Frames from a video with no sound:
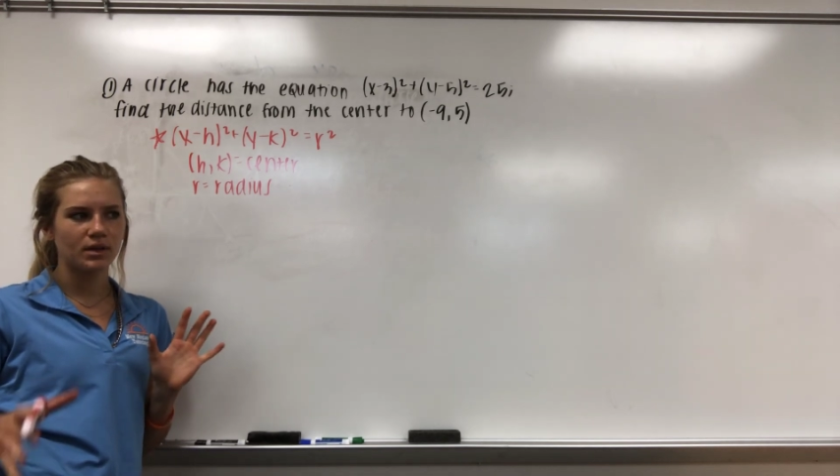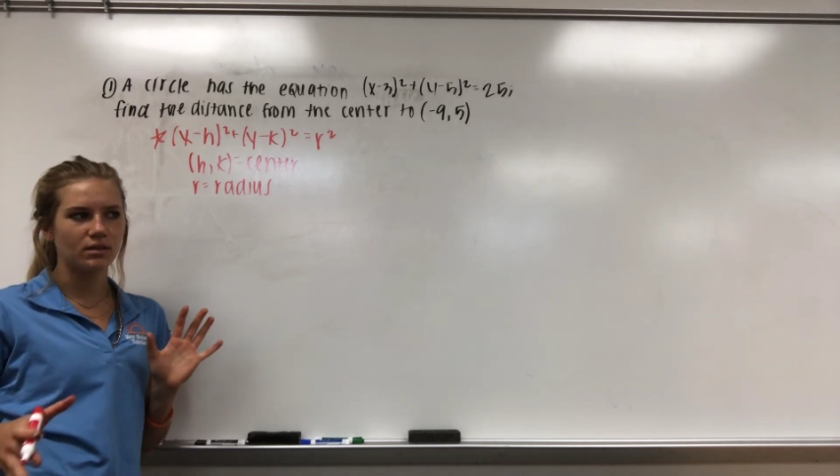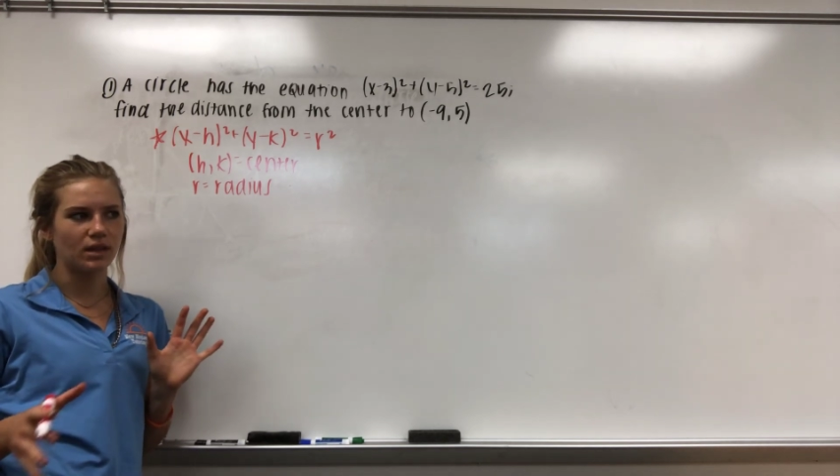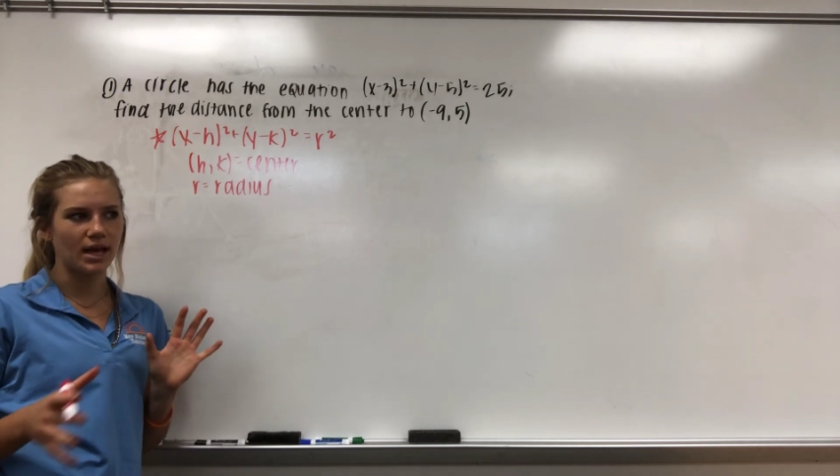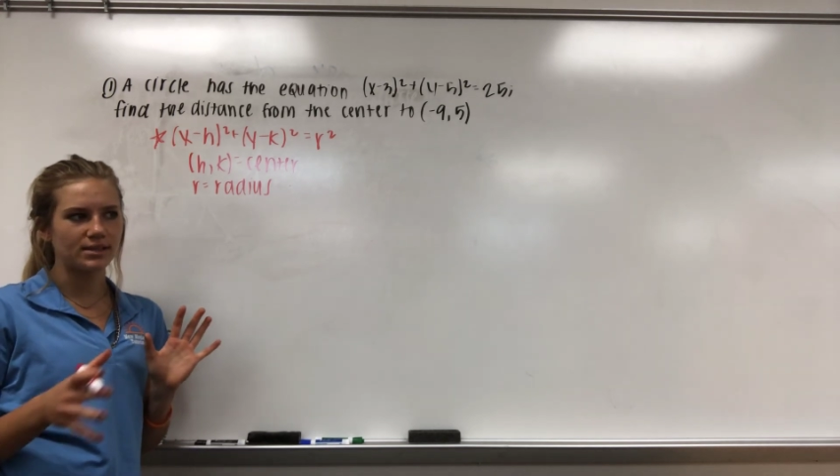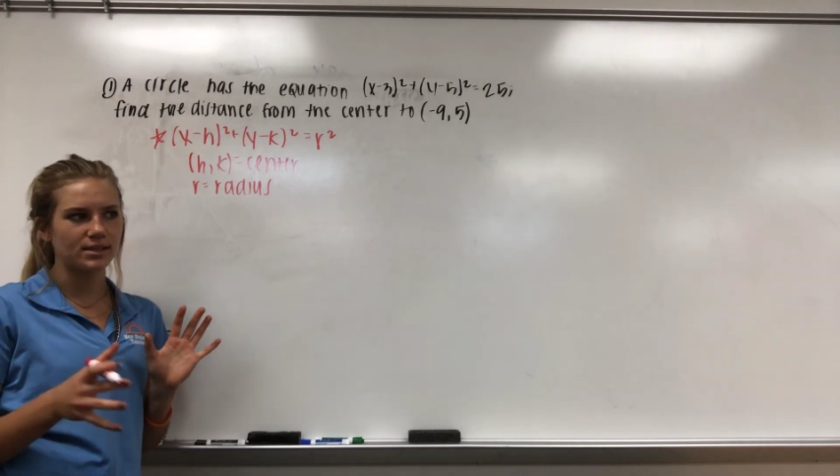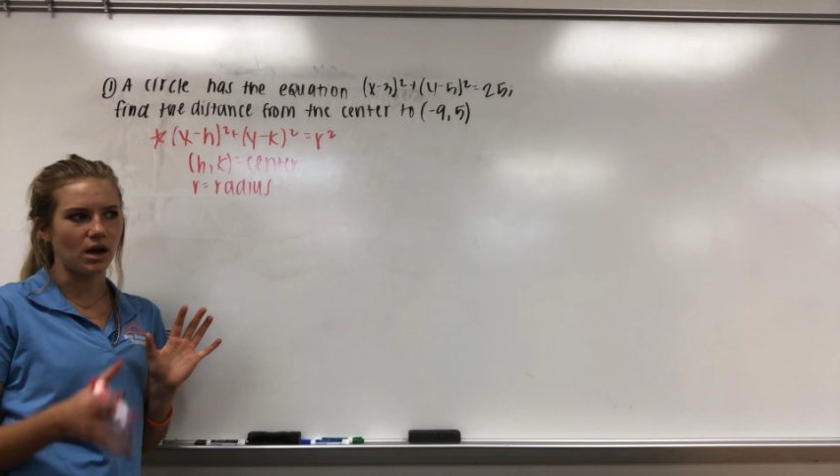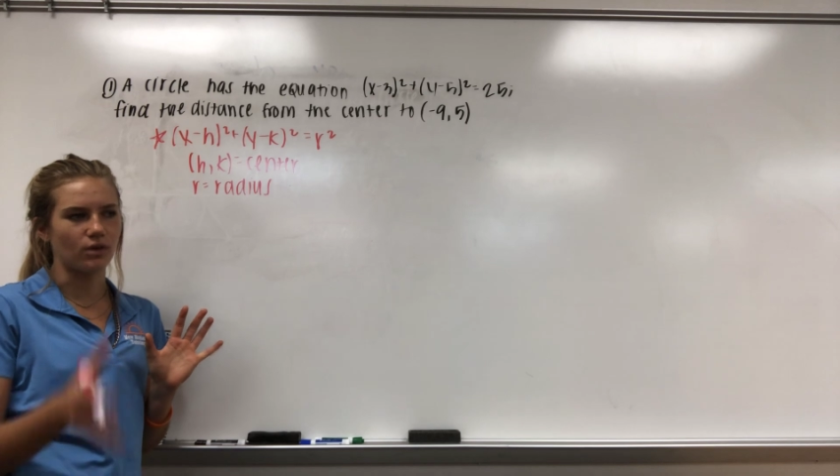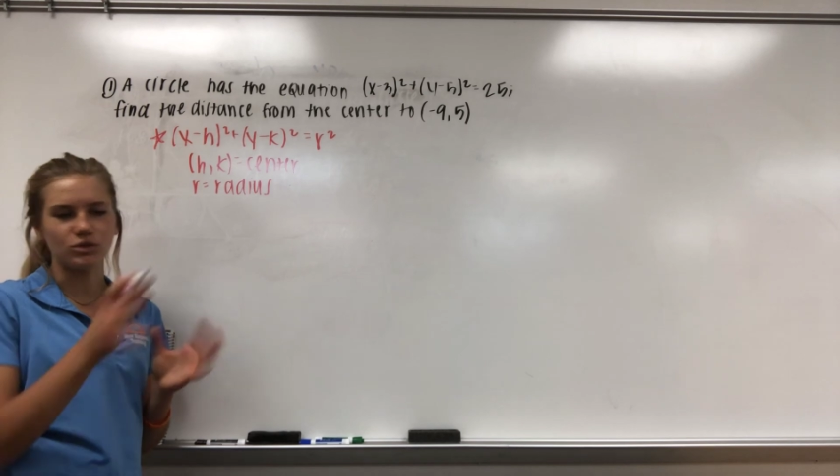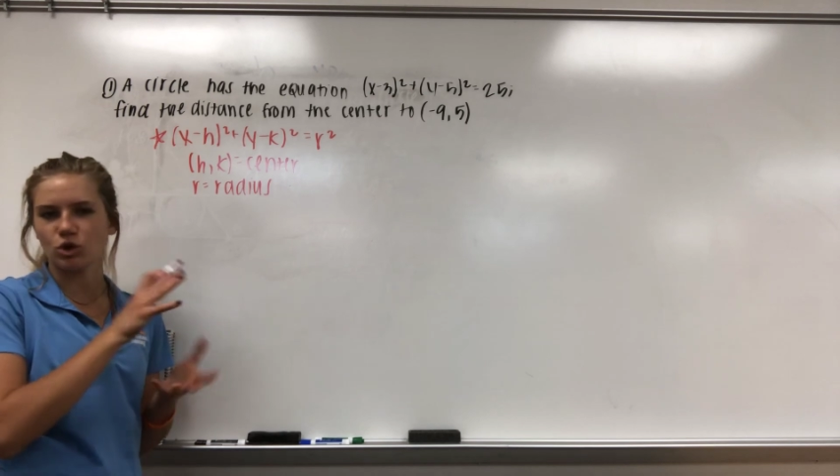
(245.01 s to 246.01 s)
less
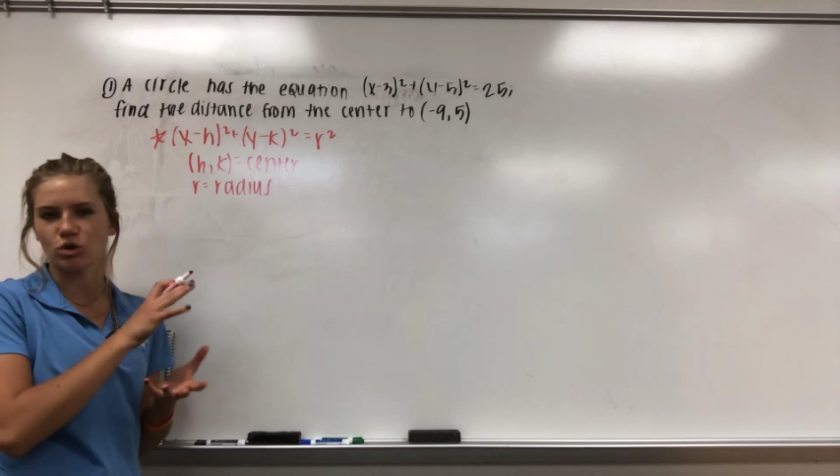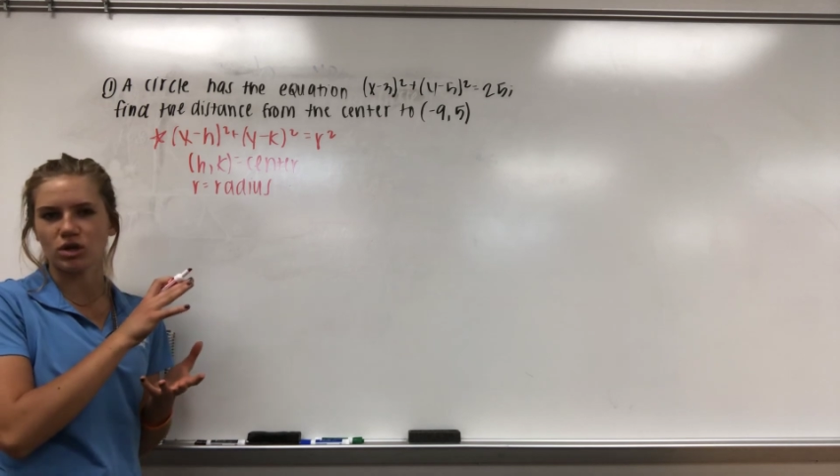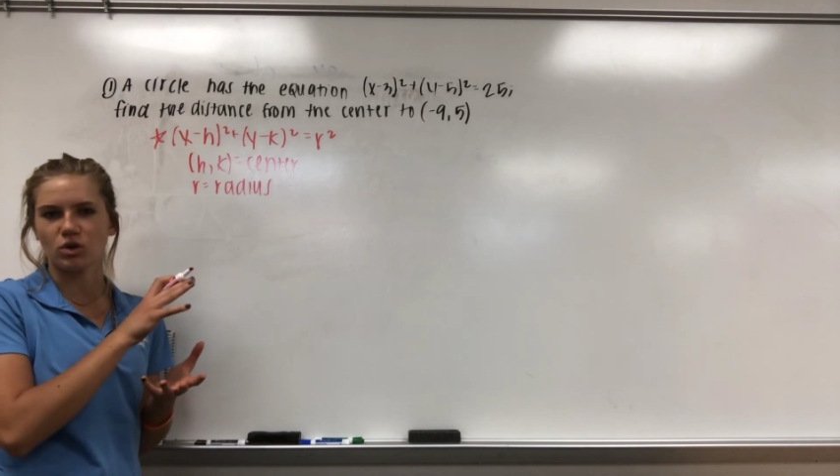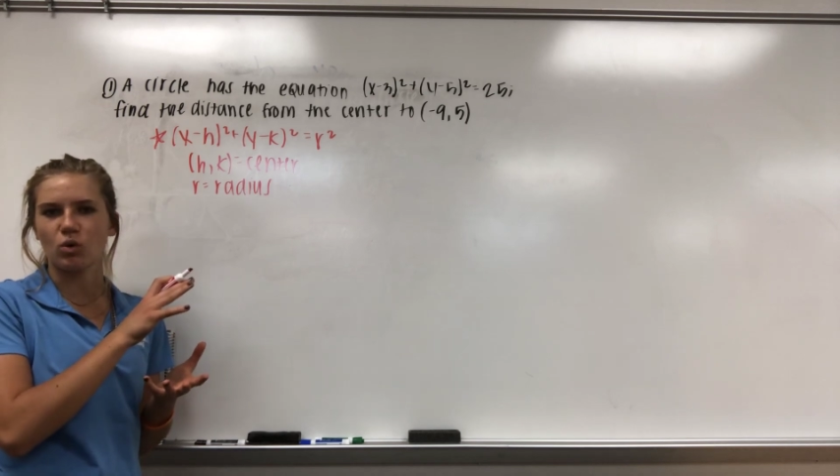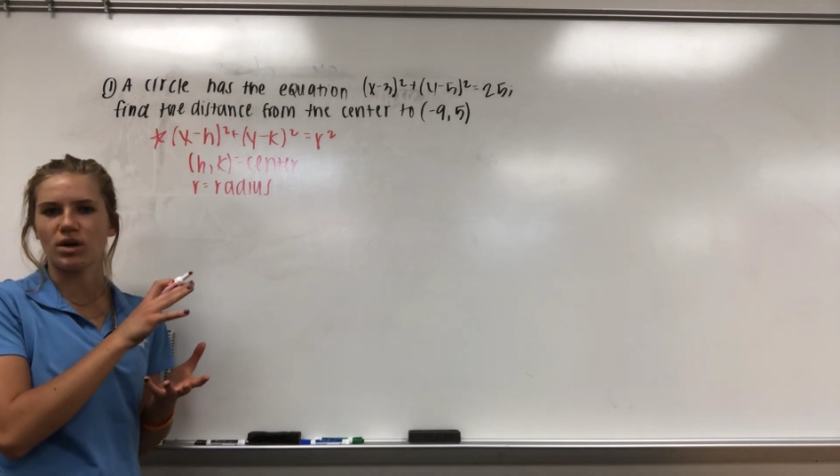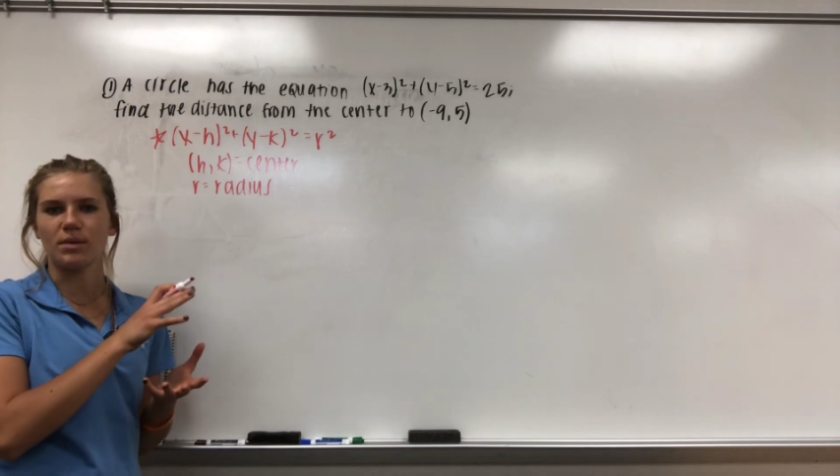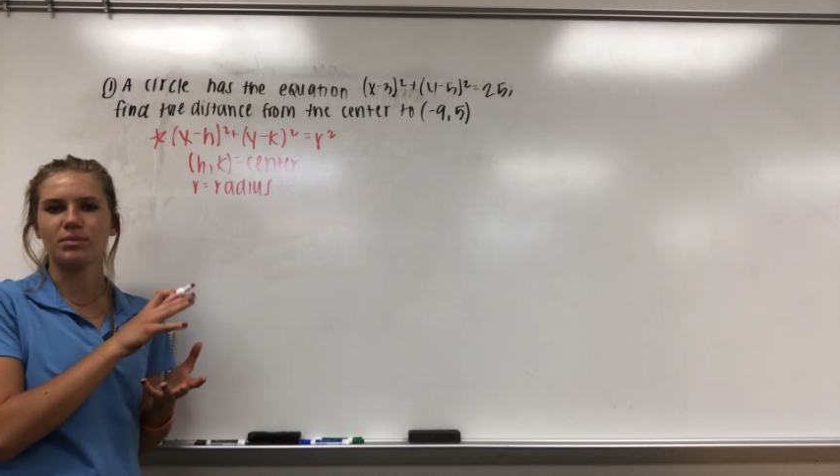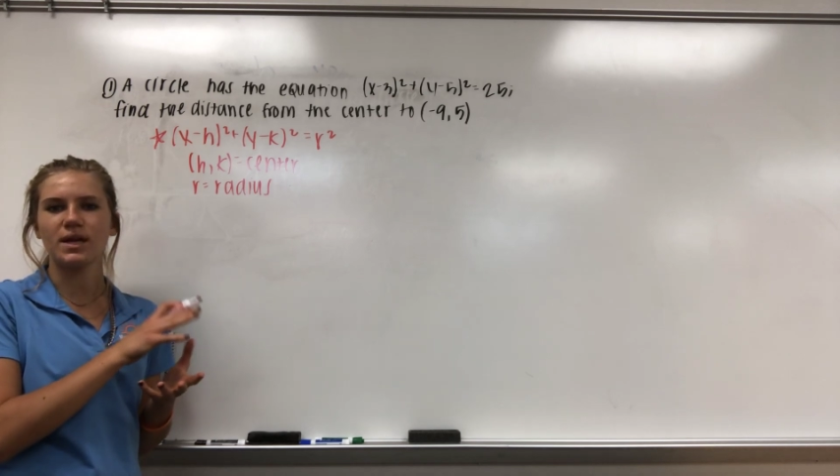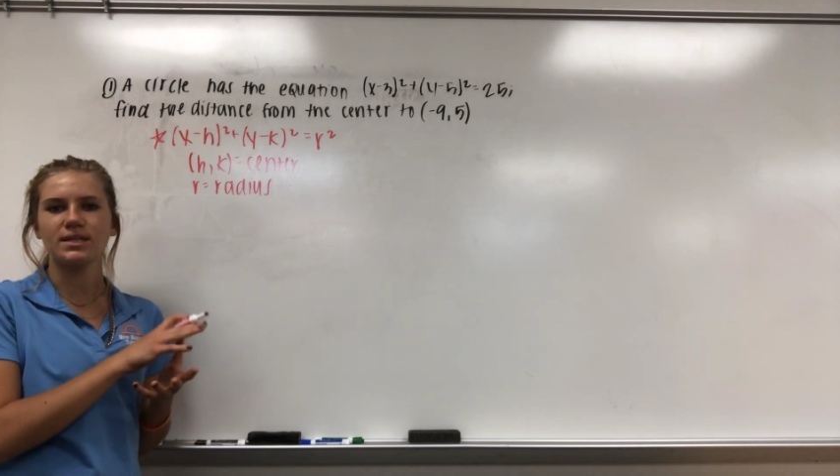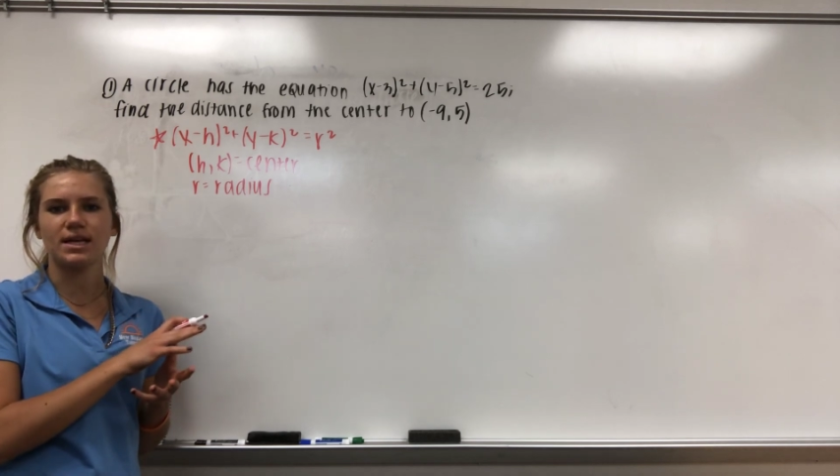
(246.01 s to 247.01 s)
of circles on coordinate planes